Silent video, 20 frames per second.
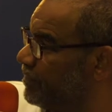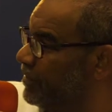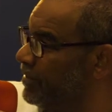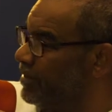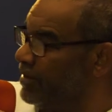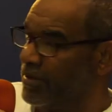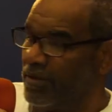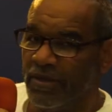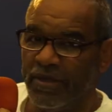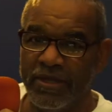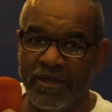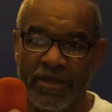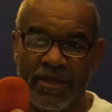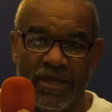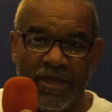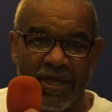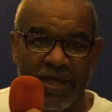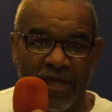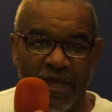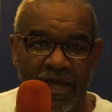Jesus.
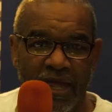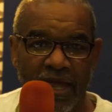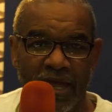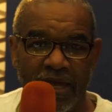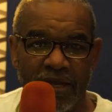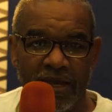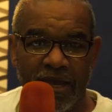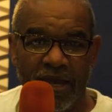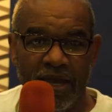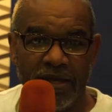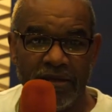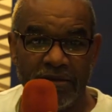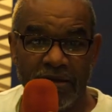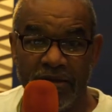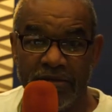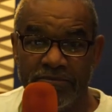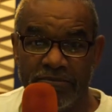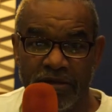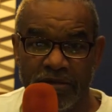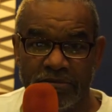And, and,
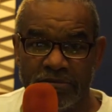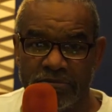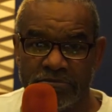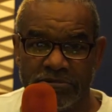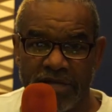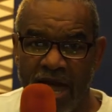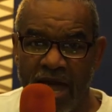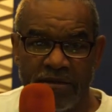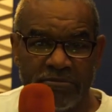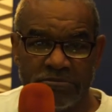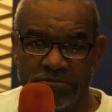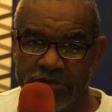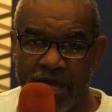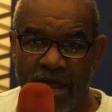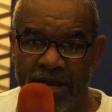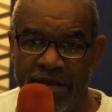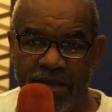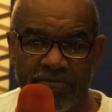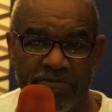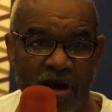and that,
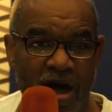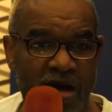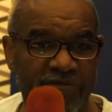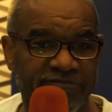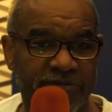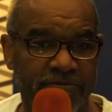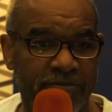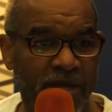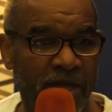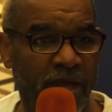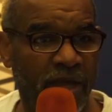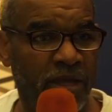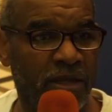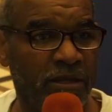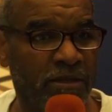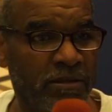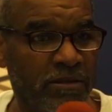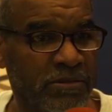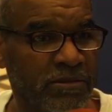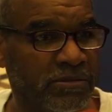that didn't bother
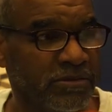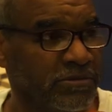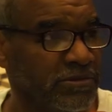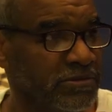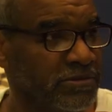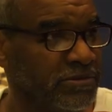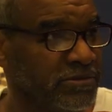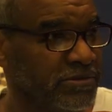me.